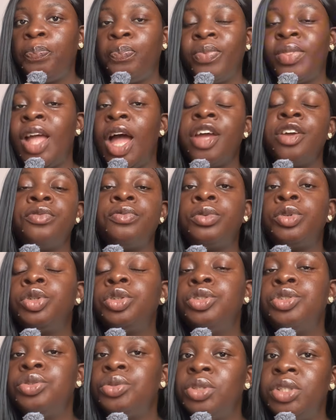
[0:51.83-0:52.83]
that if we
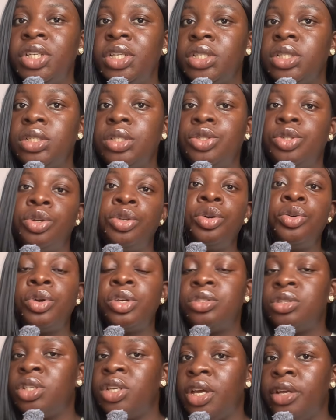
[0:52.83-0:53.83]
don't do this, you're not going
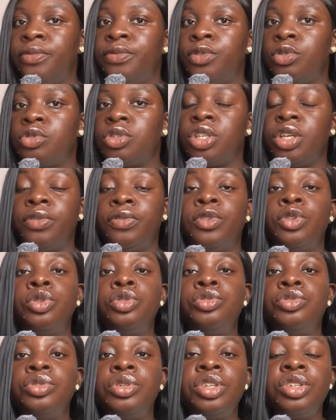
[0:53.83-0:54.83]
to get views. If you
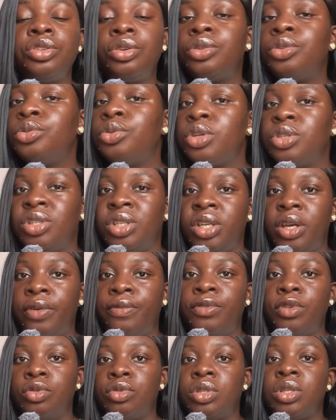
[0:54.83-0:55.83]
don't do this, you're not going to get
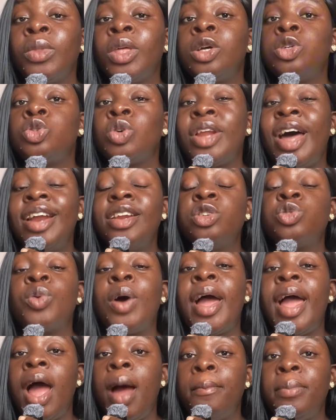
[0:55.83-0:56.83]
views. So that is
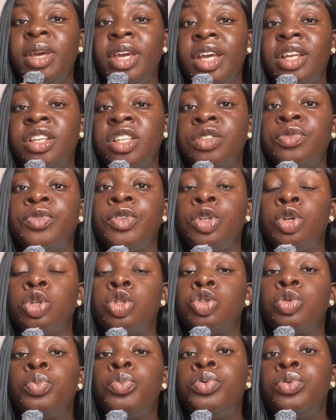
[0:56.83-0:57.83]
why I'm making this video,
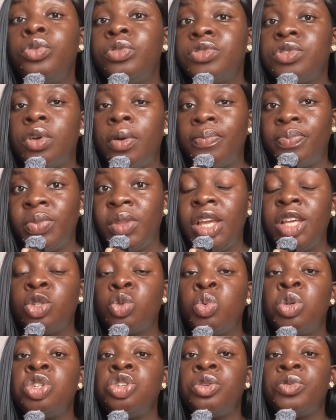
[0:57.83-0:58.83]
to prove some things
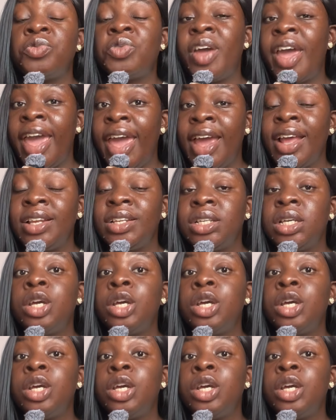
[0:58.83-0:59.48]
which you've heard